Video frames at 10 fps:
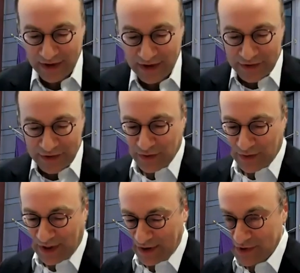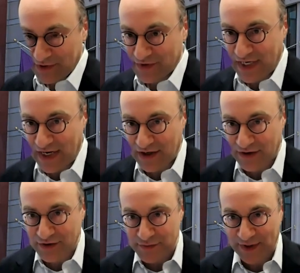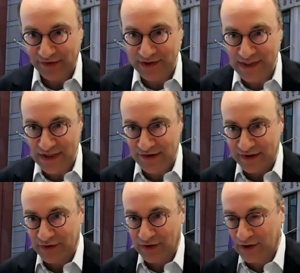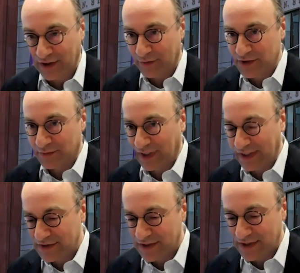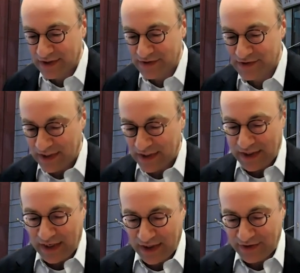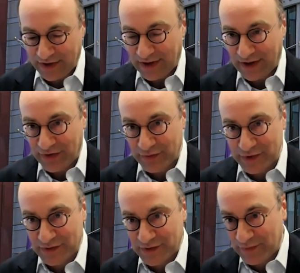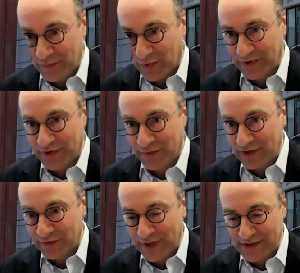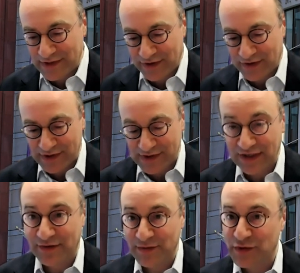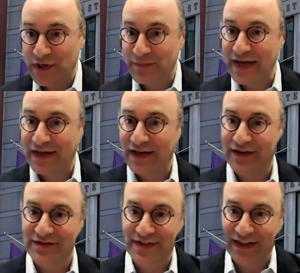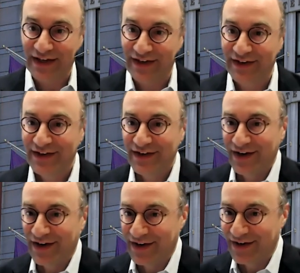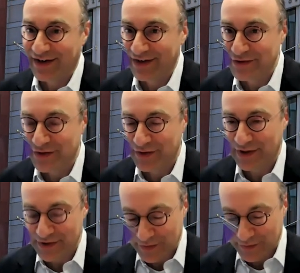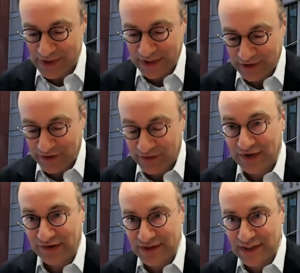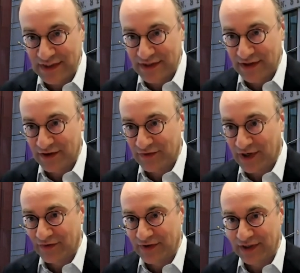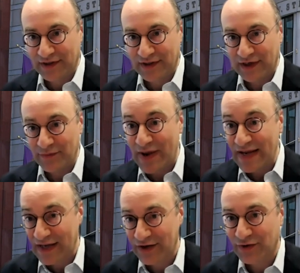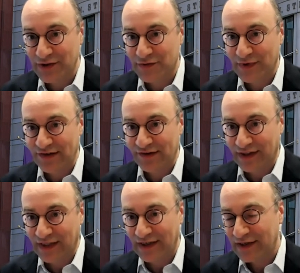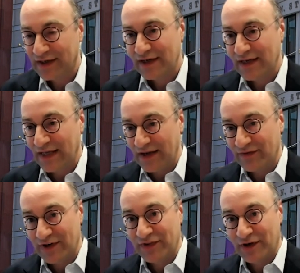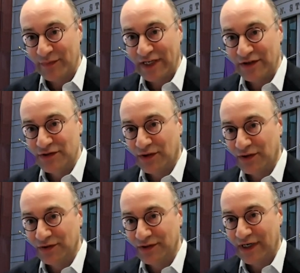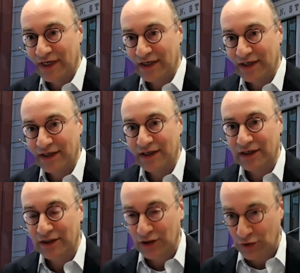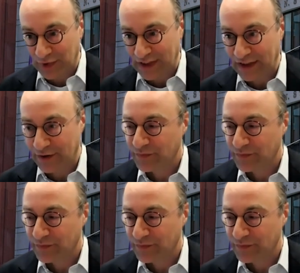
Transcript: so economies of scale, specialization, all help to play into this. And uh, I thought it was important the way you raised here the distinction between making and selling. Uh, and so there are some particular efficiencies that are involved in, in making goods regionally, even if they're being sold uh, globally.